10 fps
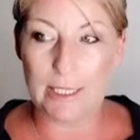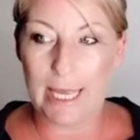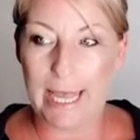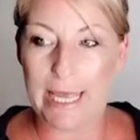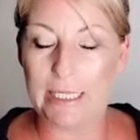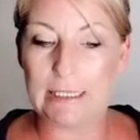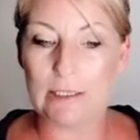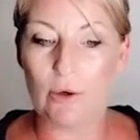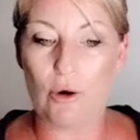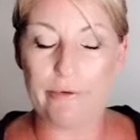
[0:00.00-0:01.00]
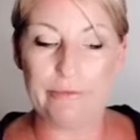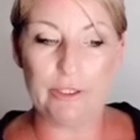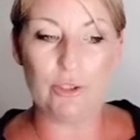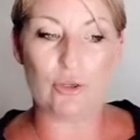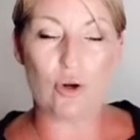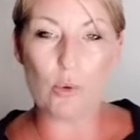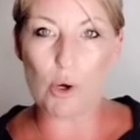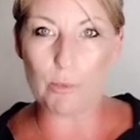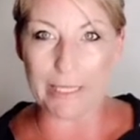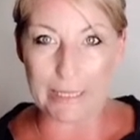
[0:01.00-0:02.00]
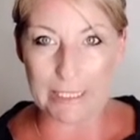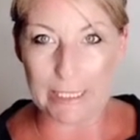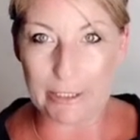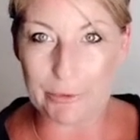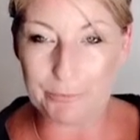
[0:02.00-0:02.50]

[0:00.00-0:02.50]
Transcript: And it's often not what we think.